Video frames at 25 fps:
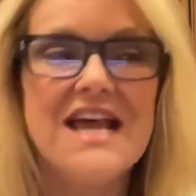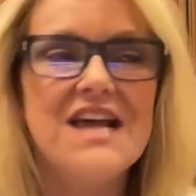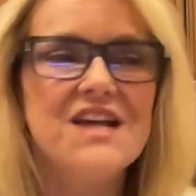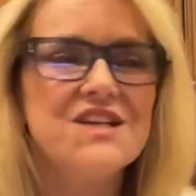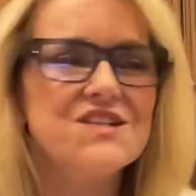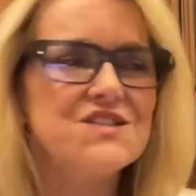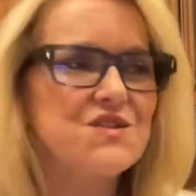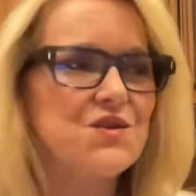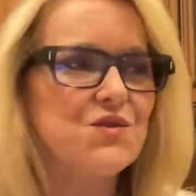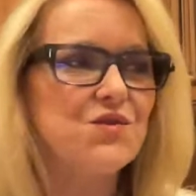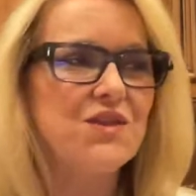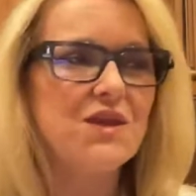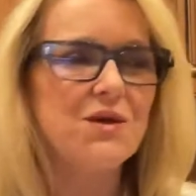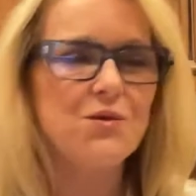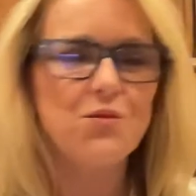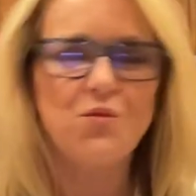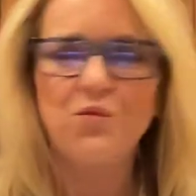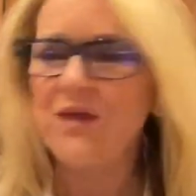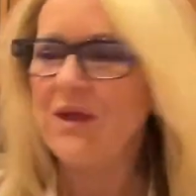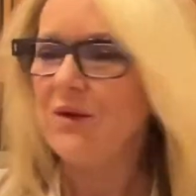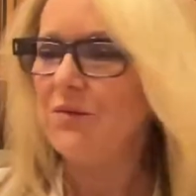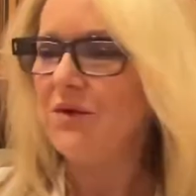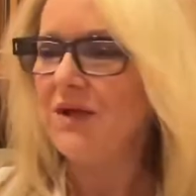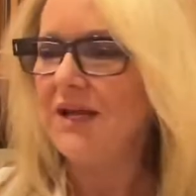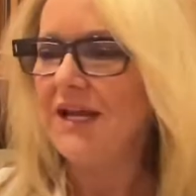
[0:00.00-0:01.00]
so that
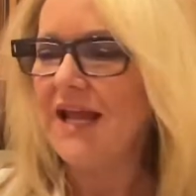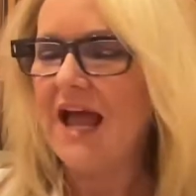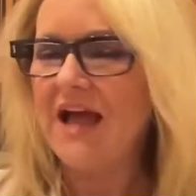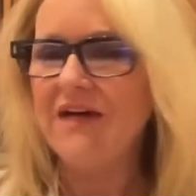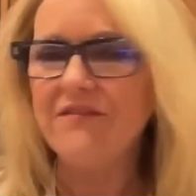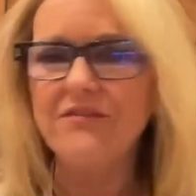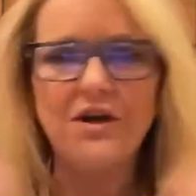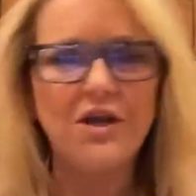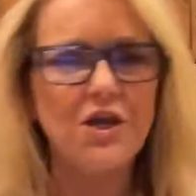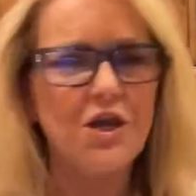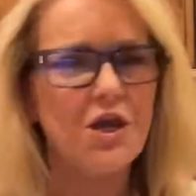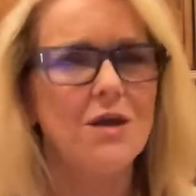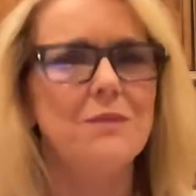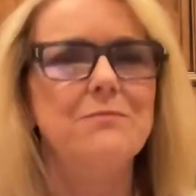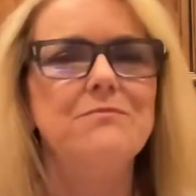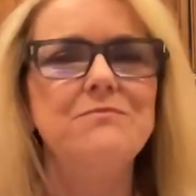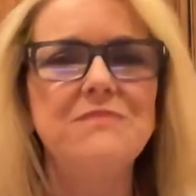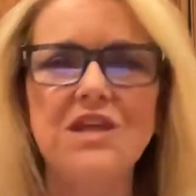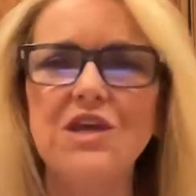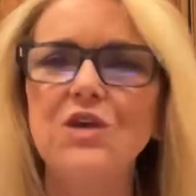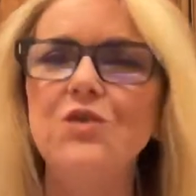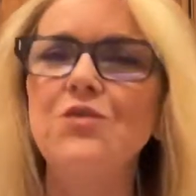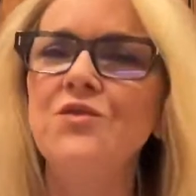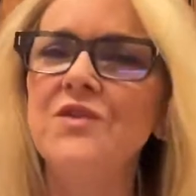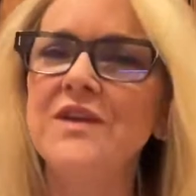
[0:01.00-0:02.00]
we would have a
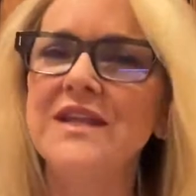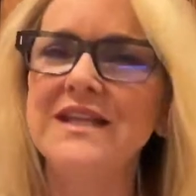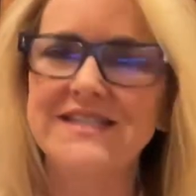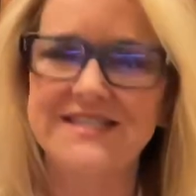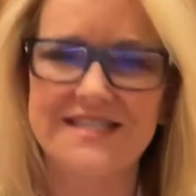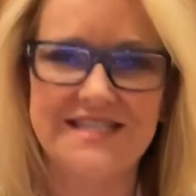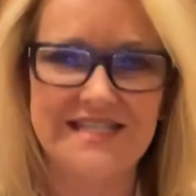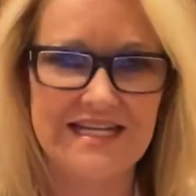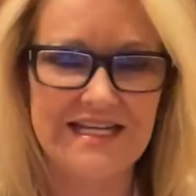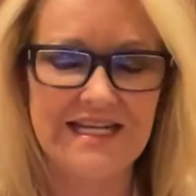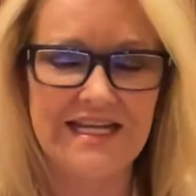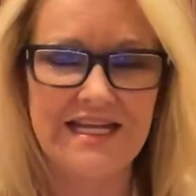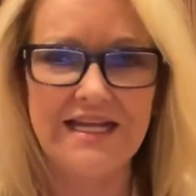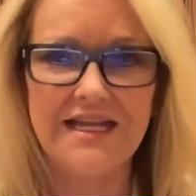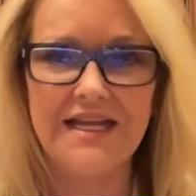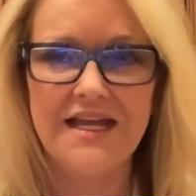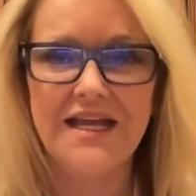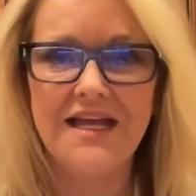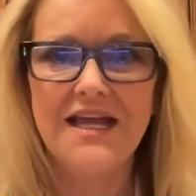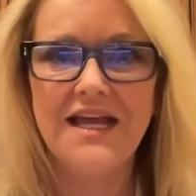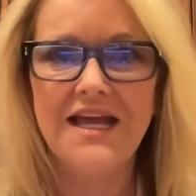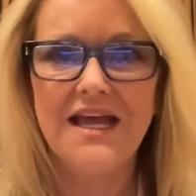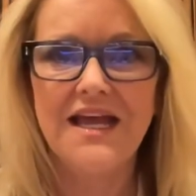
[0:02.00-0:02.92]
community,